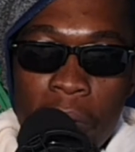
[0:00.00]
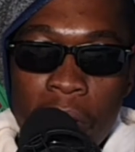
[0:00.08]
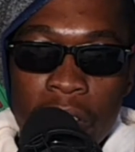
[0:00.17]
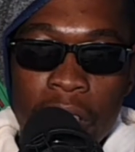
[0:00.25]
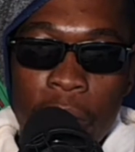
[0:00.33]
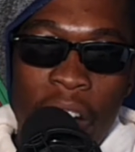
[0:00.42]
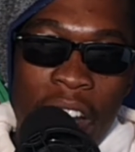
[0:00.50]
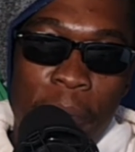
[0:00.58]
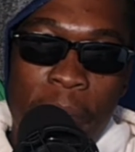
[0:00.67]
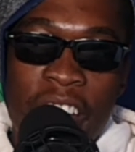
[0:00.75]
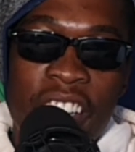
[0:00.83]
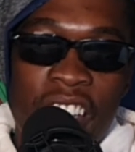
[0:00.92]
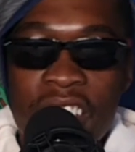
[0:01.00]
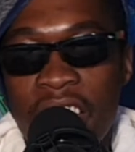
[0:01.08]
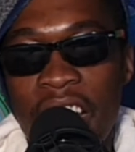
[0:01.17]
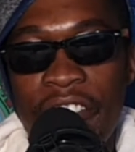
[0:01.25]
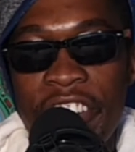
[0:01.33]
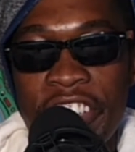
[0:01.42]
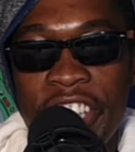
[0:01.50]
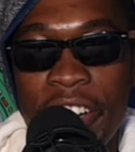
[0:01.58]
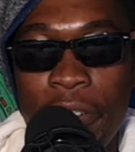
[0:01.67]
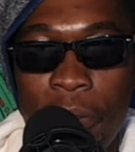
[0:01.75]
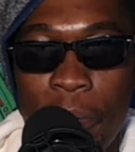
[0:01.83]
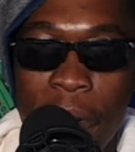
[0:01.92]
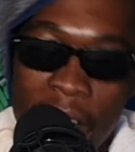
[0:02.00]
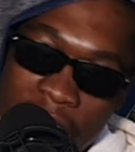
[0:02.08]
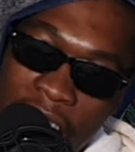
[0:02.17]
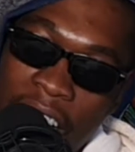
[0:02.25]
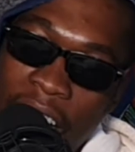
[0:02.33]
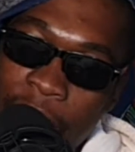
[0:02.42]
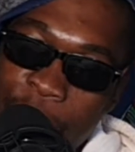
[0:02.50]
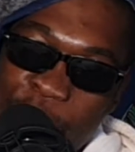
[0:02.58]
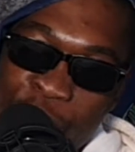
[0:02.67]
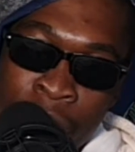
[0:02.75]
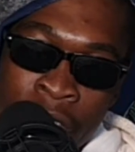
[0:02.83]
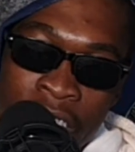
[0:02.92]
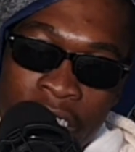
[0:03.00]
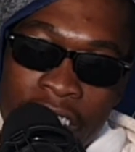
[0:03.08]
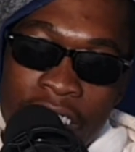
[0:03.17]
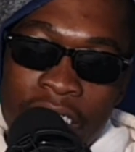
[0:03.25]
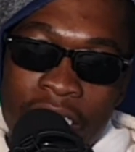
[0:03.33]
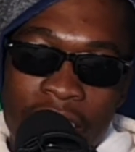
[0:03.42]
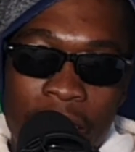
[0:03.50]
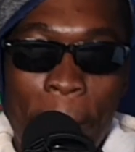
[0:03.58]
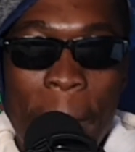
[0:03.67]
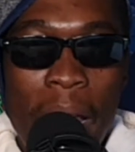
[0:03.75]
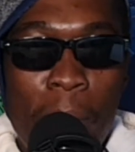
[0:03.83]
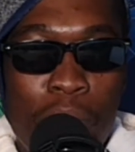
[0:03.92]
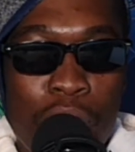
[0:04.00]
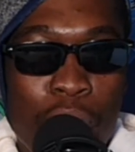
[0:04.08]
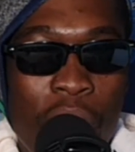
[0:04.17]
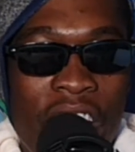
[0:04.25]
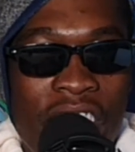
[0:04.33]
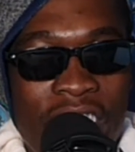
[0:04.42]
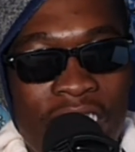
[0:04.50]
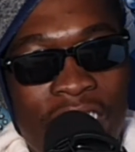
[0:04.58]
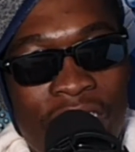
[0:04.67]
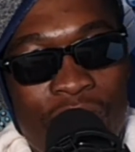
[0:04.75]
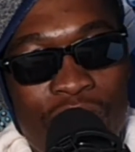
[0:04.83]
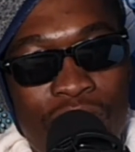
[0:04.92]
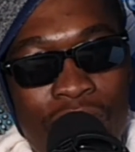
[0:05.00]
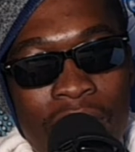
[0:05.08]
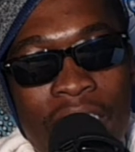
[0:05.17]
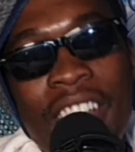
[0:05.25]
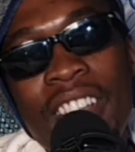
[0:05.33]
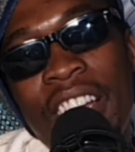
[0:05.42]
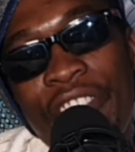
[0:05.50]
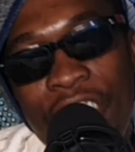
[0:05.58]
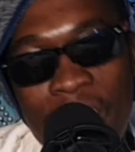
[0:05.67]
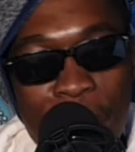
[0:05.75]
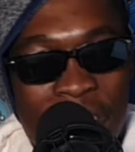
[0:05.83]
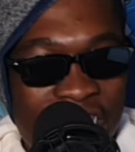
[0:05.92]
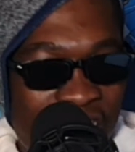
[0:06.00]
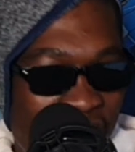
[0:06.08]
because the white man doesn't have a shadow, but the black bourgeoisie in the film